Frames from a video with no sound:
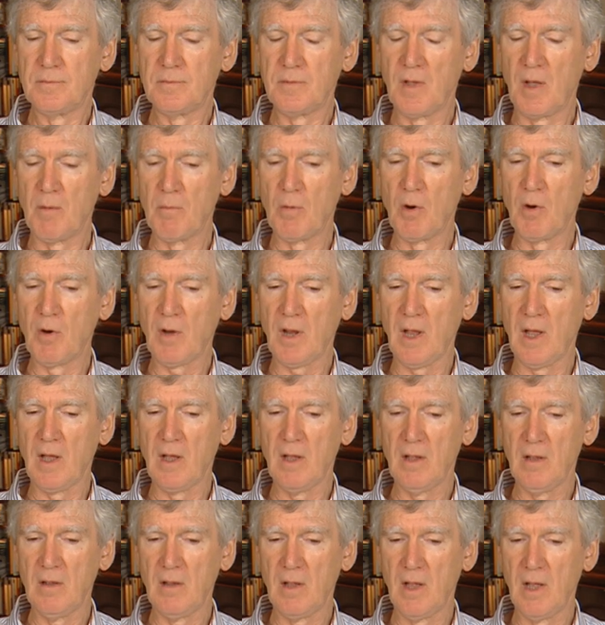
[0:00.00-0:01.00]

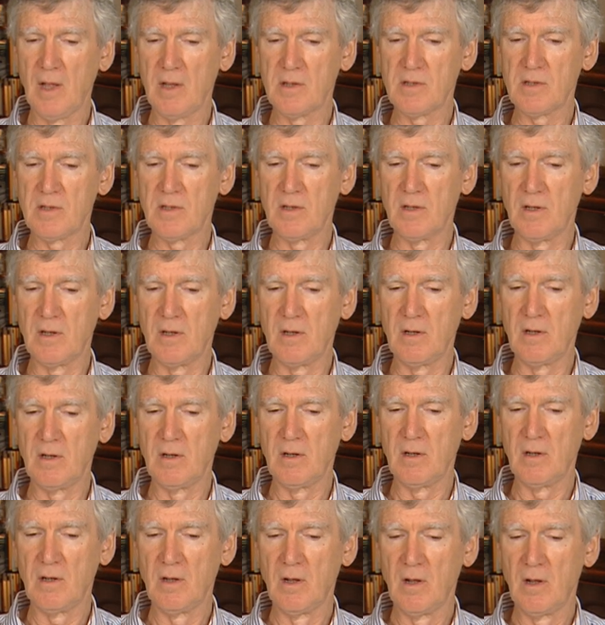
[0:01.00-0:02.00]
America has the
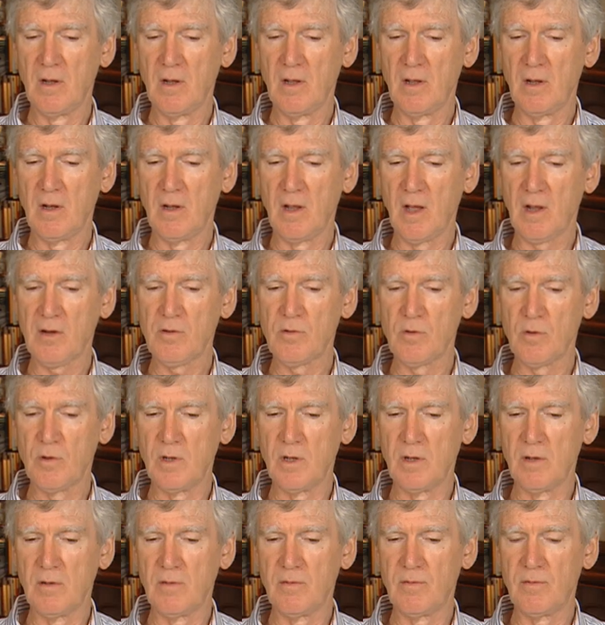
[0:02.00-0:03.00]

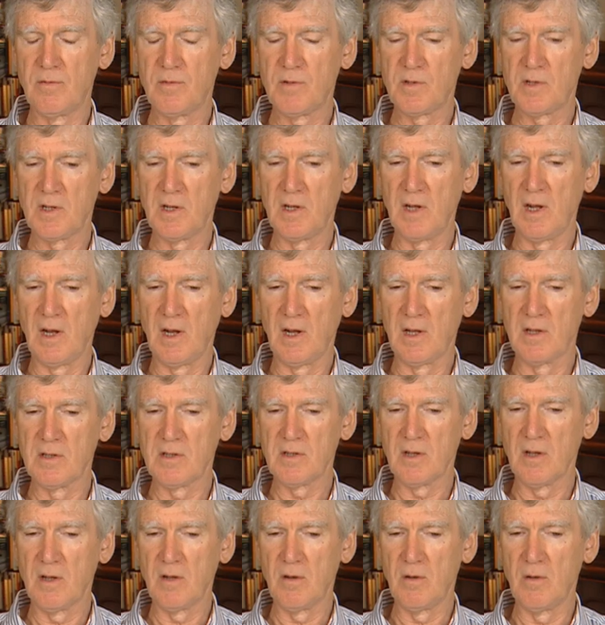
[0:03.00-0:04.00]
luxury of seeing its
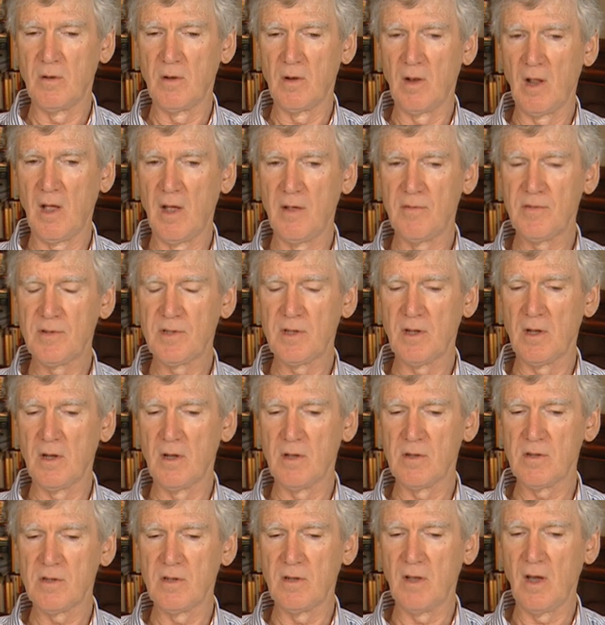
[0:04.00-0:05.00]
own
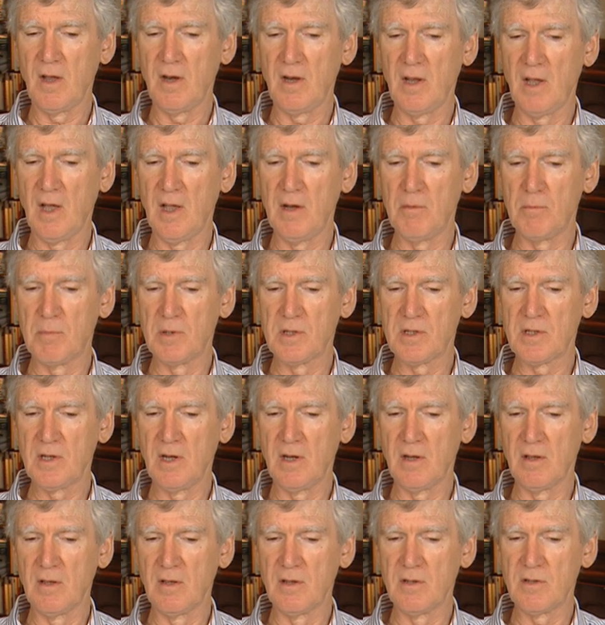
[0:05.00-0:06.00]
lifestyles
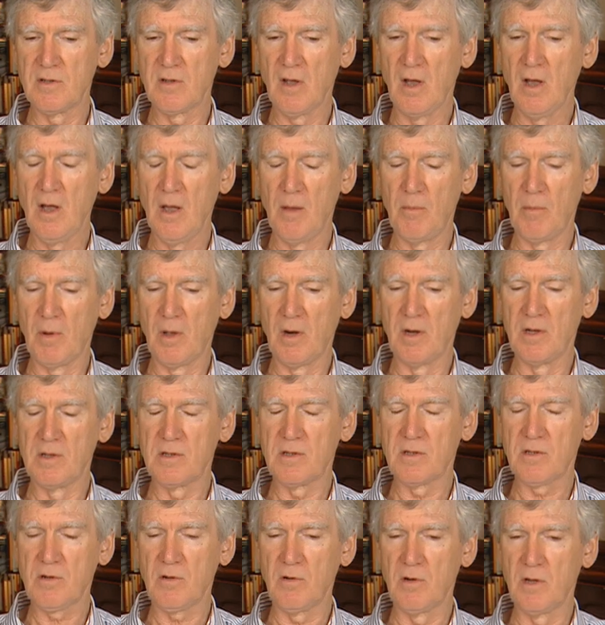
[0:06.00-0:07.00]
98% of the time on its
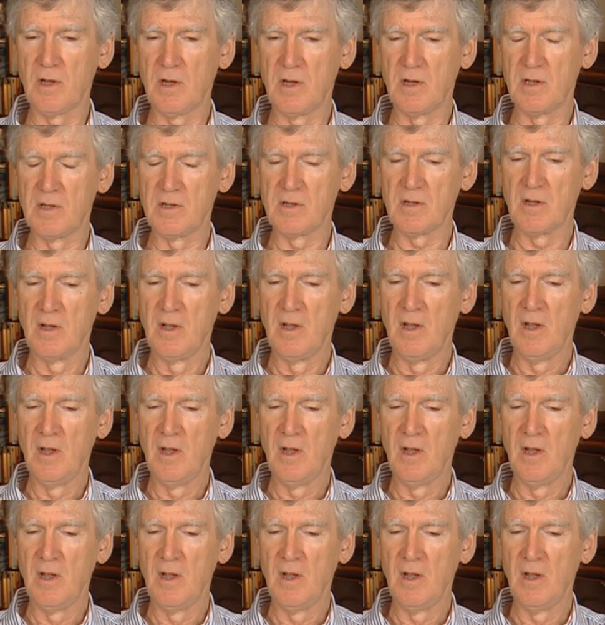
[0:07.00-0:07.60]
screens.